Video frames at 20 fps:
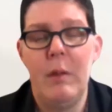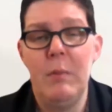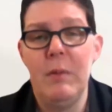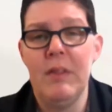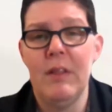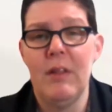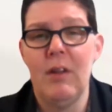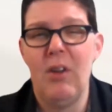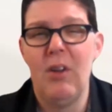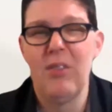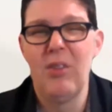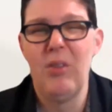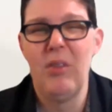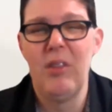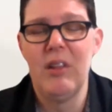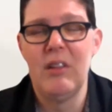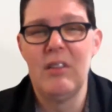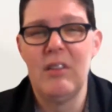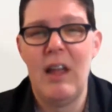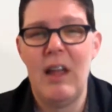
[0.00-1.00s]
maybe
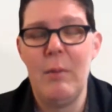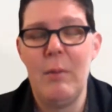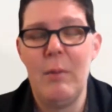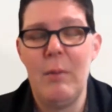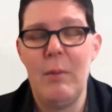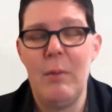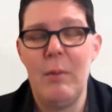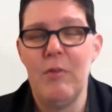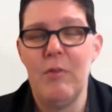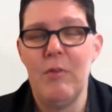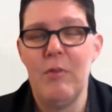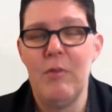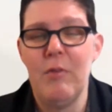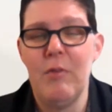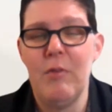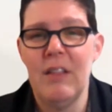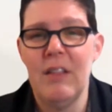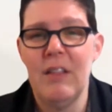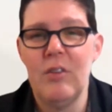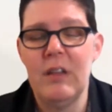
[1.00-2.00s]
also the type of pain that
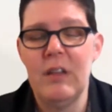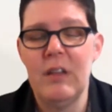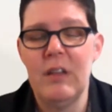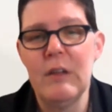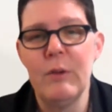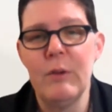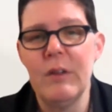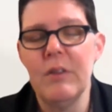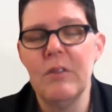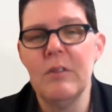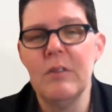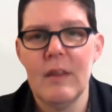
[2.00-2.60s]
they're dealing with.